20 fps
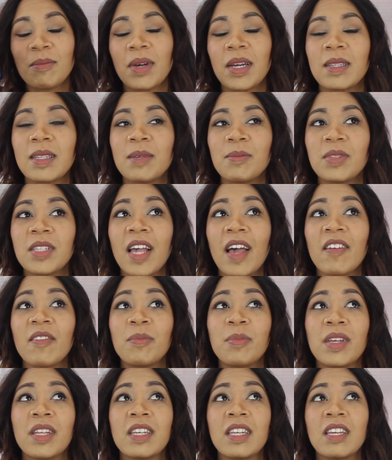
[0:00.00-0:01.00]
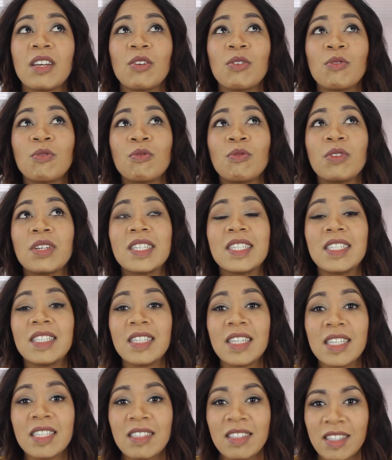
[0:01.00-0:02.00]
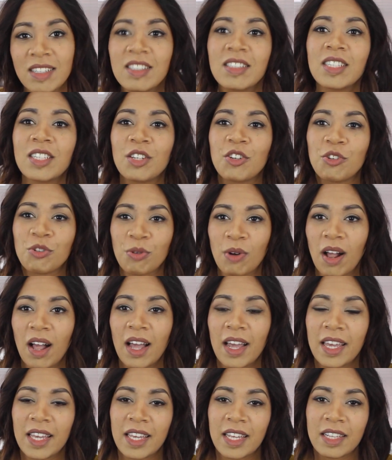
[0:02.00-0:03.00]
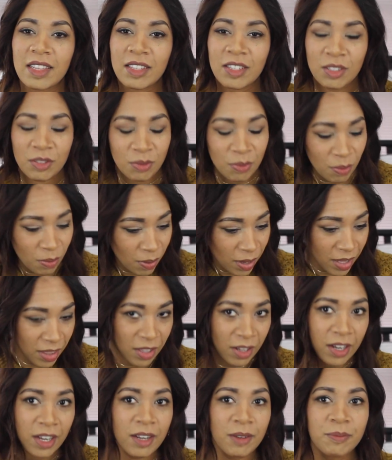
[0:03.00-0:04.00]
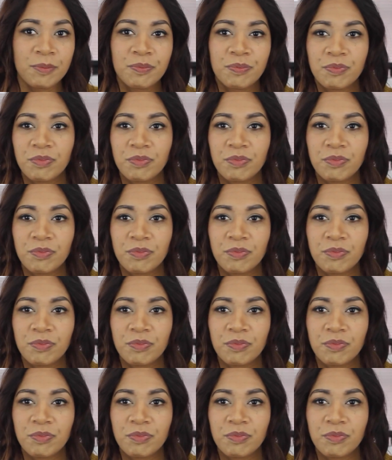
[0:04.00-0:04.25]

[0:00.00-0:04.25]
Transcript: My lips have been ridiculously dry in this weather.